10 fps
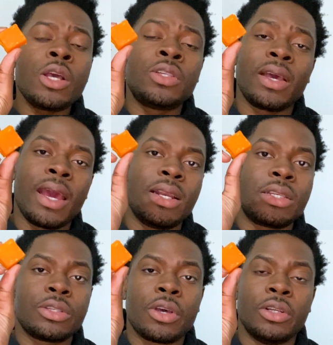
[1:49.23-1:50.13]
So again,
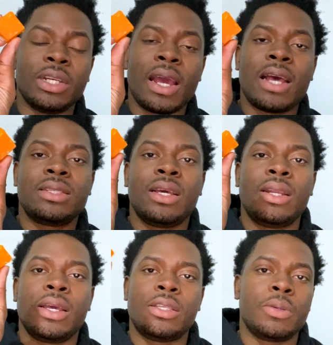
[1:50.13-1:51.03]
this is kojic
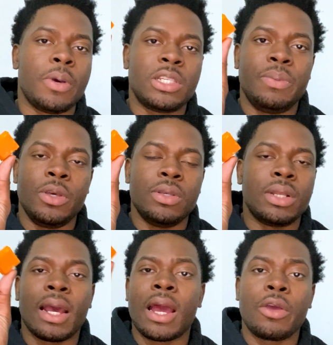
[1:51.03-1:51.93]
acid. It's supposed to be used
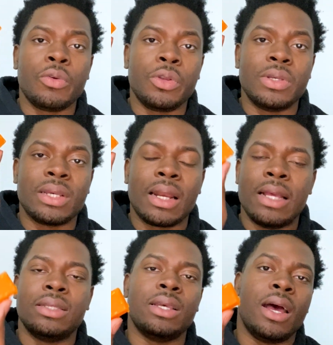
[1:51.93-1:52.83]
like how you would use a
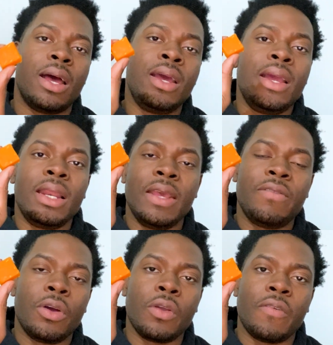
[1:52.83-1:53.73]
cleanser.
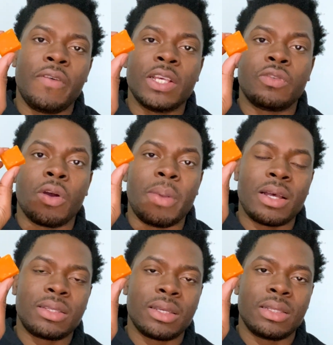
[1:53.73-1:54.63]
Leave it on your face for
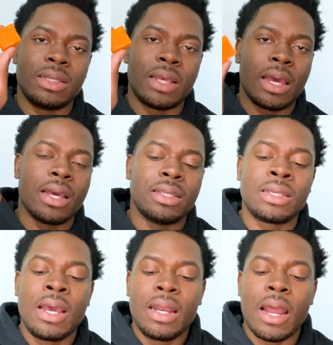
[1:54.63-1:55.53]
about 60
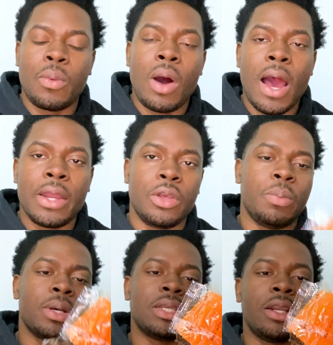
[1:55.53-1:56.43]
seconds. Now, what I do,
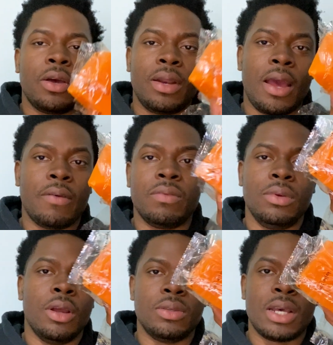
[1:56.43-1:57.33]
because I don't have,
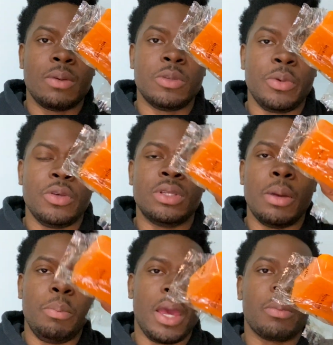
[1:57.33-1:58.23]
time to be using
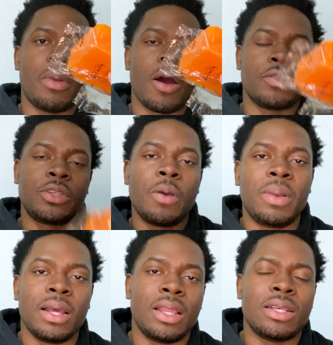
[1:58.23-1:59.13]
a big bar of soap
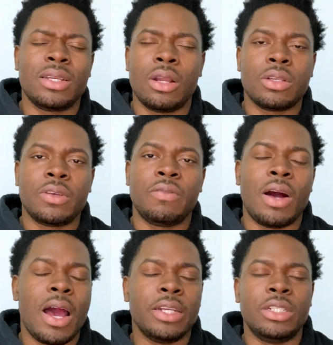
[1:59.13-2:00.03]
like this, and also
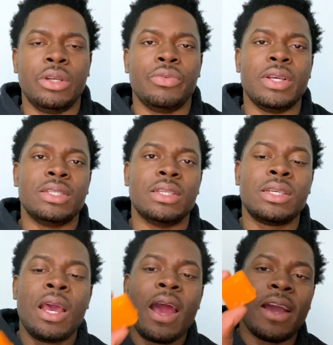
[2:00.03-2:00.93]
for hygiene reasons,
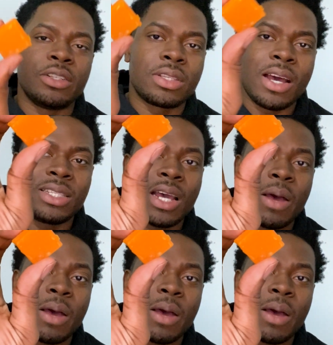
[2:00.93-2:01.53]
I just cut it